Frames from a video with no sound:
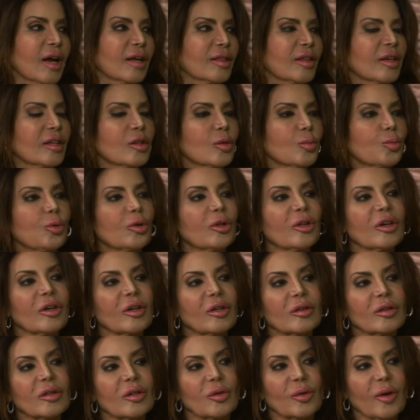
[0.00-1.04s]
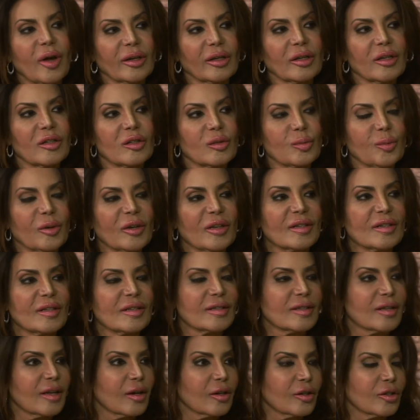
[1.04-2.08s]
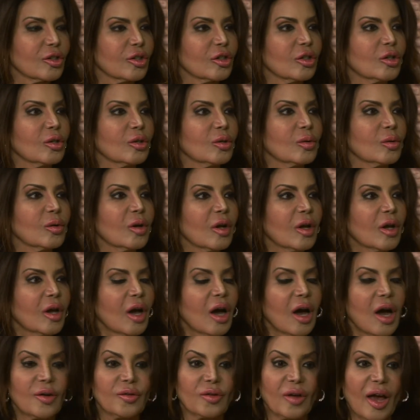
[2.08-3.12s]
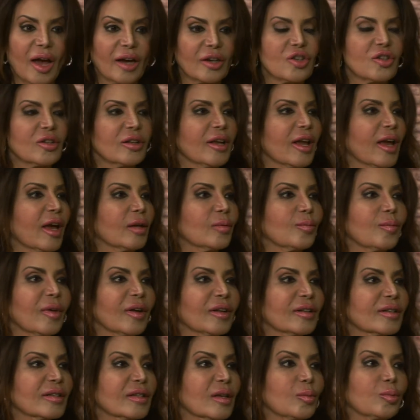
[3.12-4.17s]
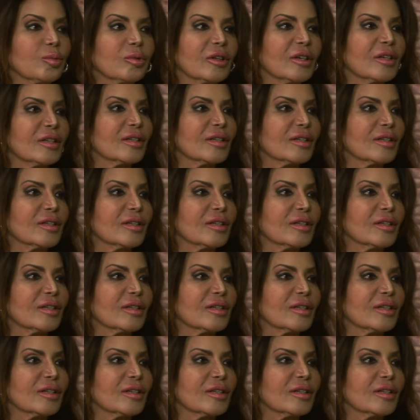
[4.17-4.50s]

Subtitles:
think the political correctness piece is there too. I've actually had men say, please